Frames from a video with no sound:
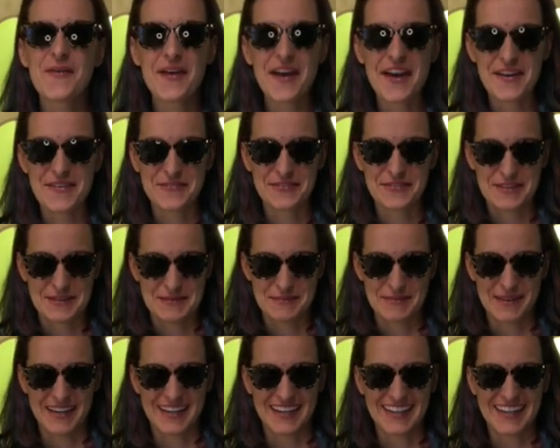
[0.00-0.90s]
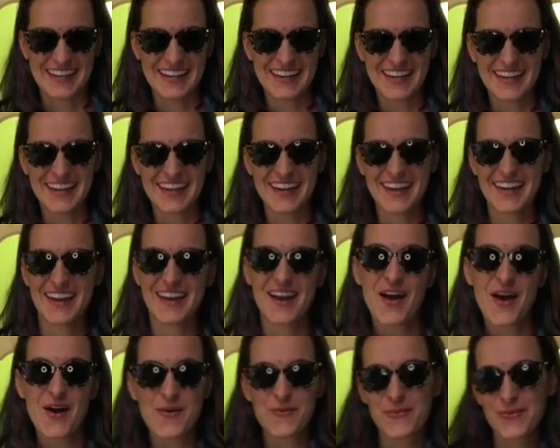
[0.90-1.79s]
everybody!
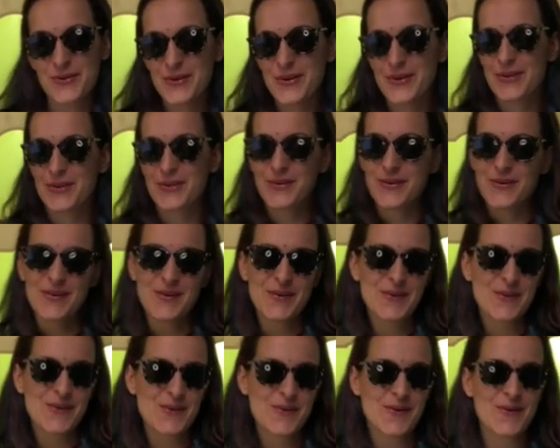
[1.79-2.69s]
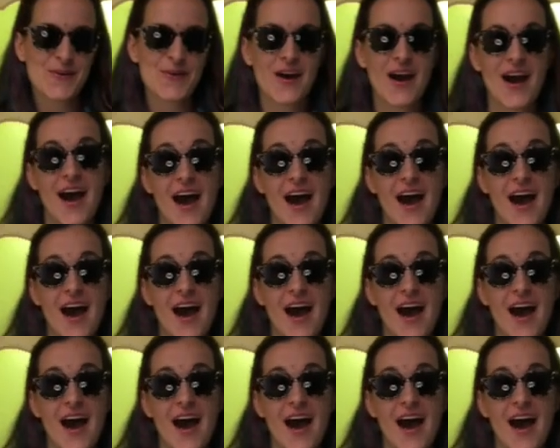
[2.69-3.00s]
Woohoo!